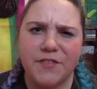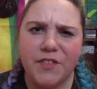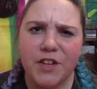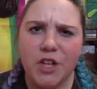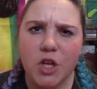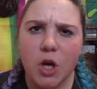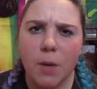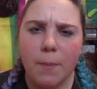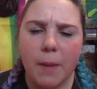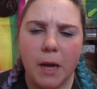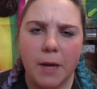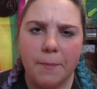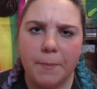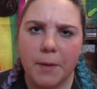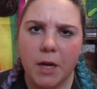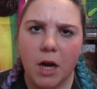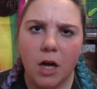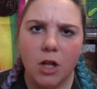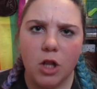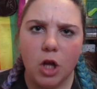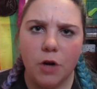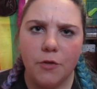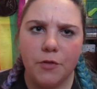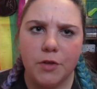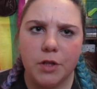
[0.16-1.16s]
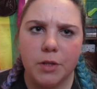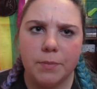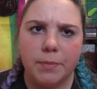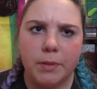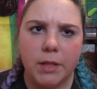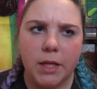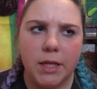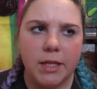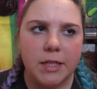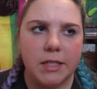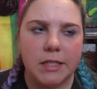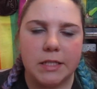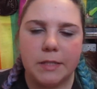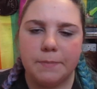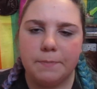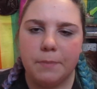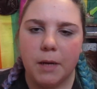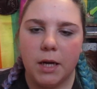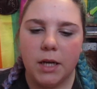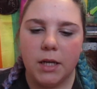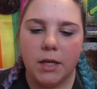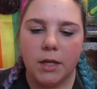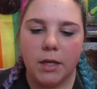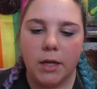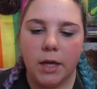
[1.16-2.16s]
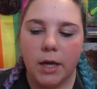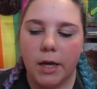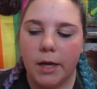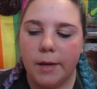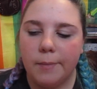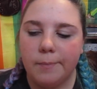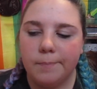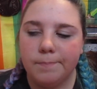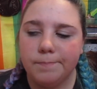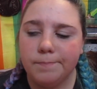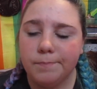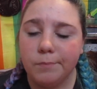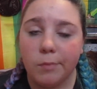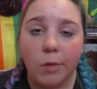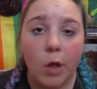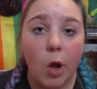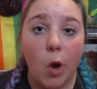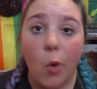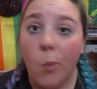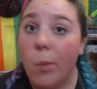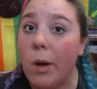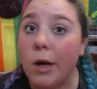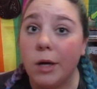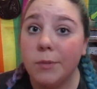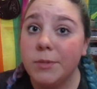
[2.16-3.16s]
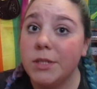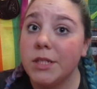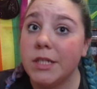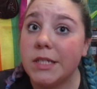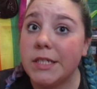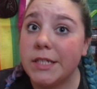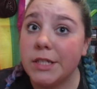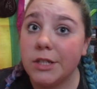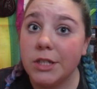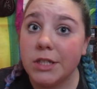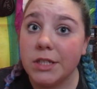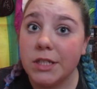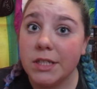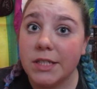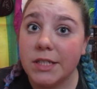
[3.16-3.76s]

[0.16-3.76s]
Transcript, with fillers: video might be all over the place, but um, welcome to the Seriously